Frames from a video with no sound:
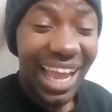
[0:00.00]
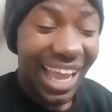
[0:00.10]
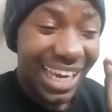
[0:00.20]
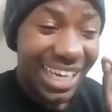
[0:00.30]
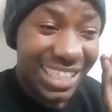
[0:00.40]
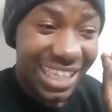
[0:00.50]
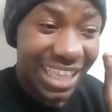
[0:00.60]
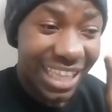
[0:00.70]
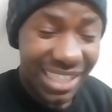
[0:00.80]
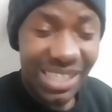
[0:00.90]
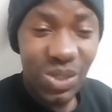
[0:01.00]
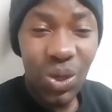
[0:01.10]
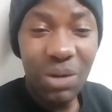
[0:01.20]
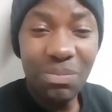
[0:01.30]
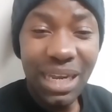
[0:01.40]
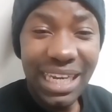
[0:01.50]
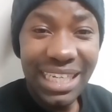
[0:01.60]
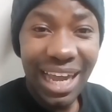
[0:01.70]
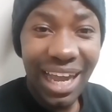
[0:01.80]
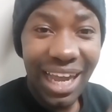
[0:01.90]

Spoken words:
And this is what made